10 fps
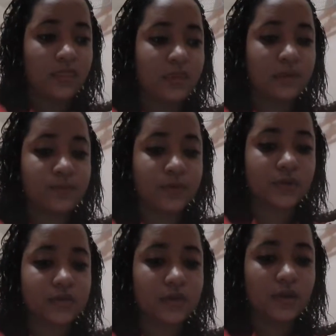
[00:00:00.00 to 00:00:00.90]
The
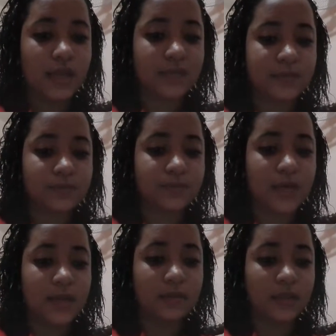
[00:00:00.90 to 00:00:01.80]
person has
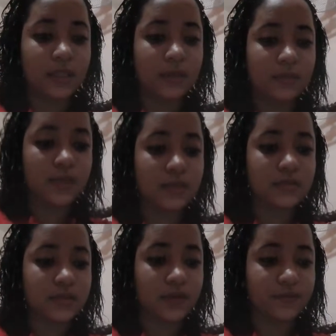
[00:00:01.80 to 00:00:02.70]
primarily
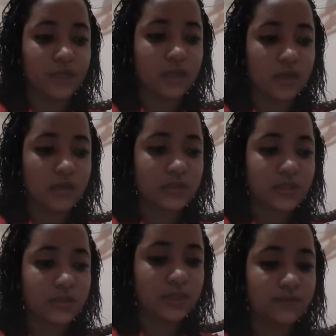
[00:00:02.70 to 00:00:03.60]
means of the
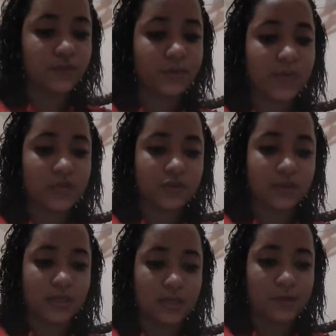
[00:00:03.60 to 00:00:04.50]
constant
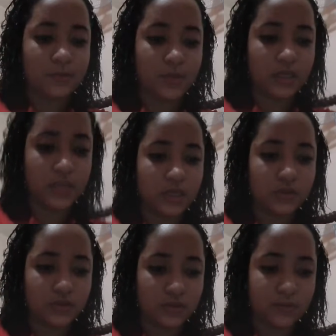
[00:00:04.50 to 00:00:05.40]
information and
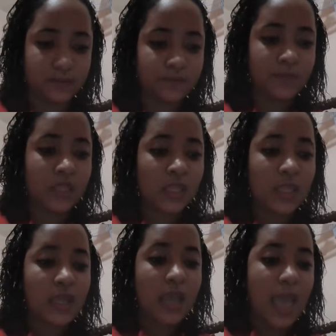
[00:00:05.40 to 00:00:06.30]
communication,
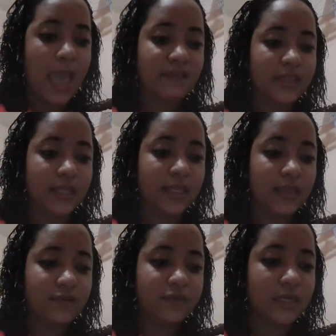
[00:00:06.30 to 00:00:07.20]
having
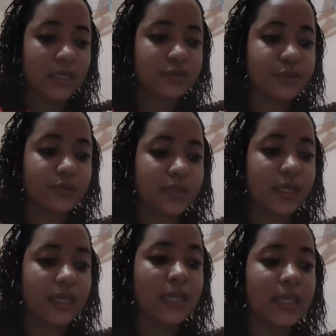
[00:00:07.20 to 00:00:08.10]
lived in a
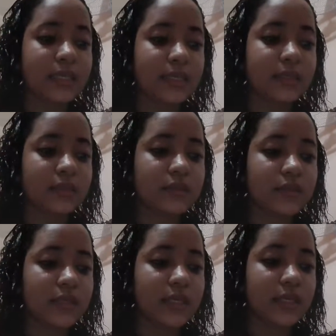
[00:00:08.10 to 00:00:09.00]
truly
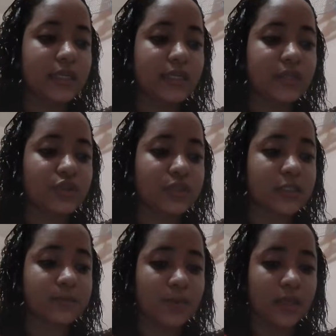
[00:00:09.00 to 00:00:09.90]

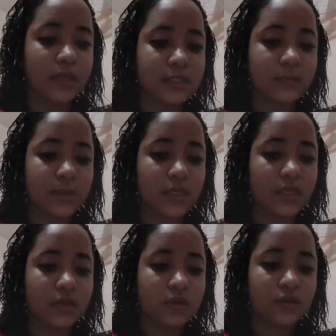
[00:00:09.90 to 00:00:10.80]

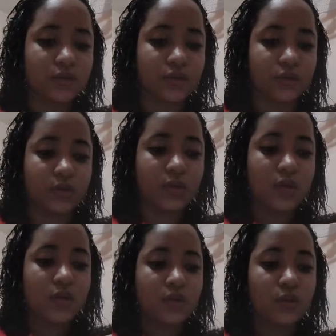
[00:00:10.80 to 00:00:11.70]
English-speaking culture
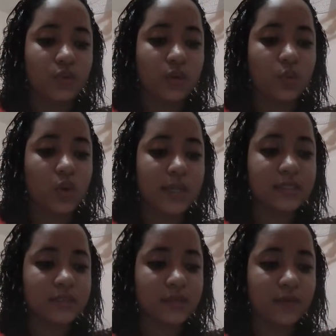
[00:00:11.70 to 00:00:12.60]
during
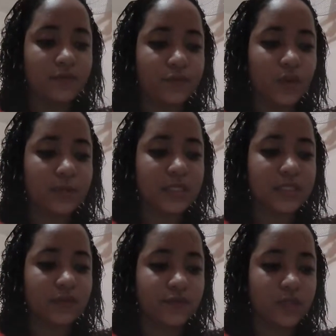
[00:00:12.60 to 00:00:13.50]
one's
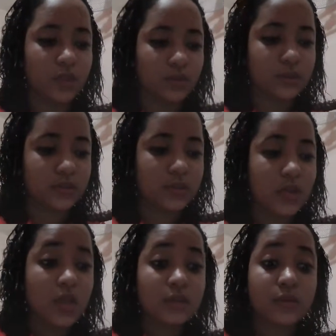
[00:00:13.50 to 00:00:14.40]
formative years,
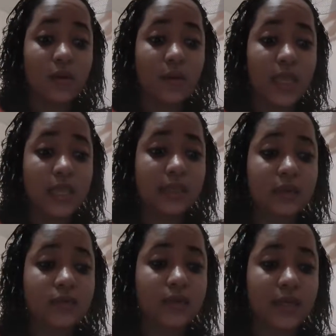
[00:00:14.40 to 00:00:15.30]
so
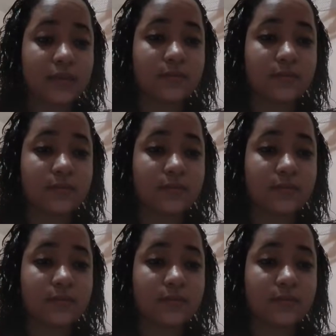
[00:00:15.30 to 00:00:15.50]
English